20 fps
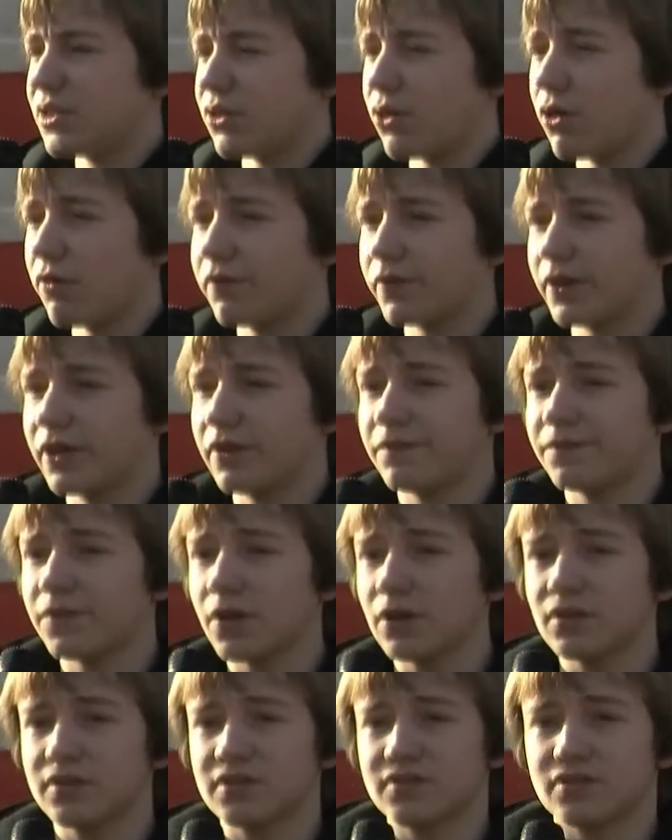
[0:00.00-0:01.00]
offering a
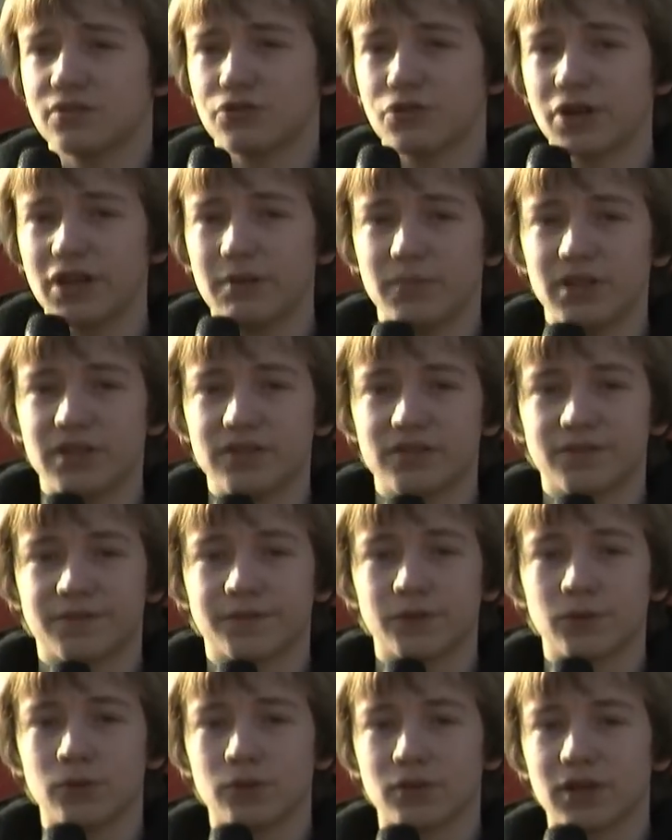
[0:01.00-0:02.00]
false treatment
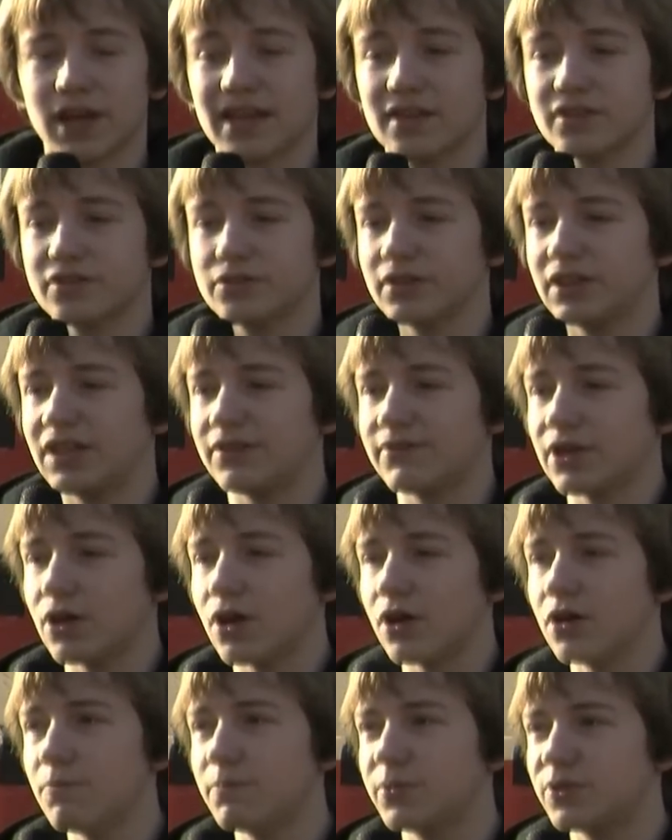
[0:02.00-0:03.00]
for cancer and giving
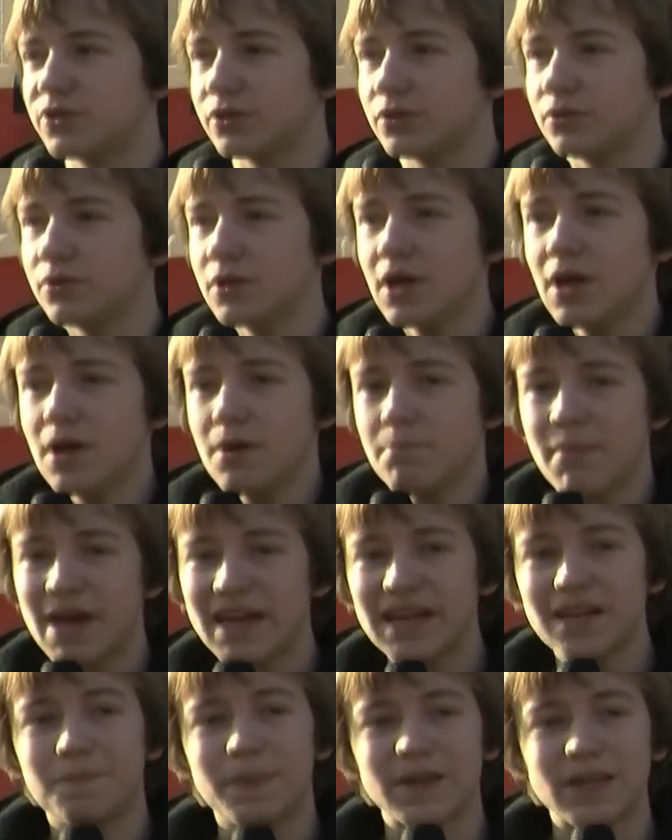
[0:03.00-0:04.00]
hope to
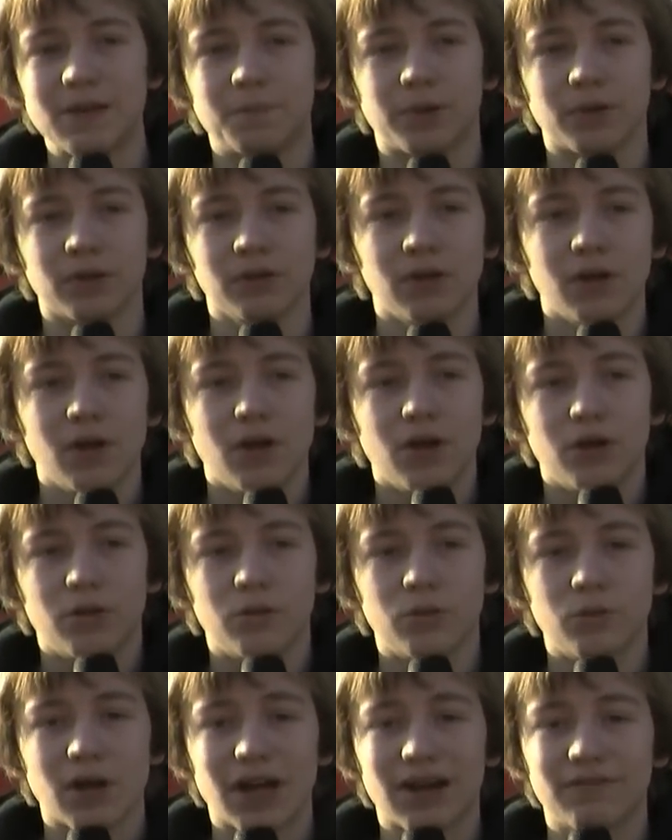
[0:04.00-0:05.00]
many people
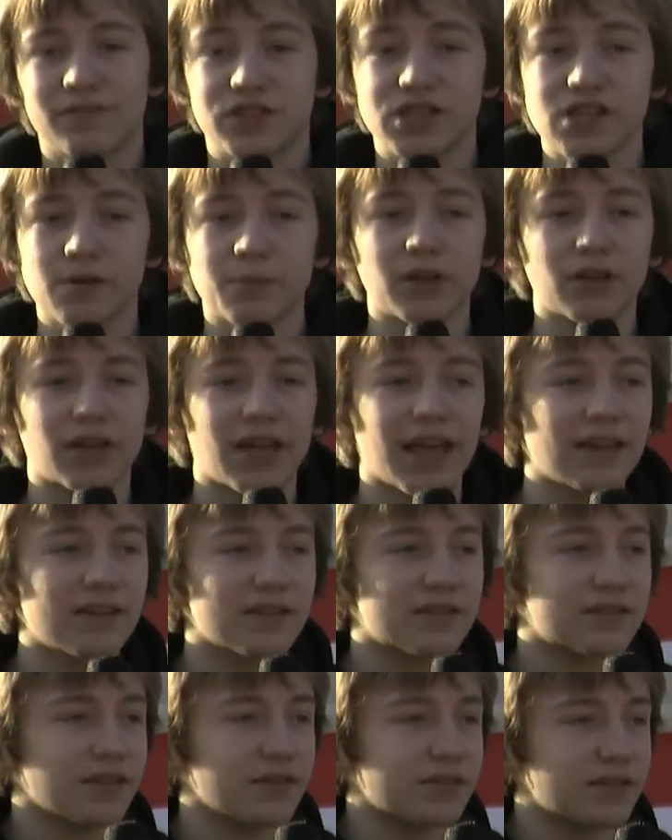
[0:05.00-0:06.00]
who have terminal
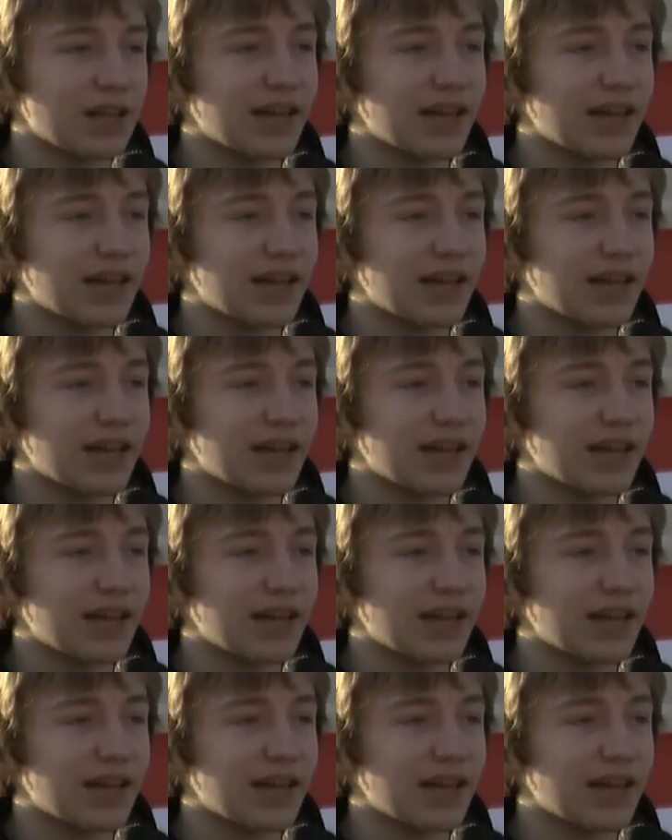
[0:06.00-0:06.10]
cancers.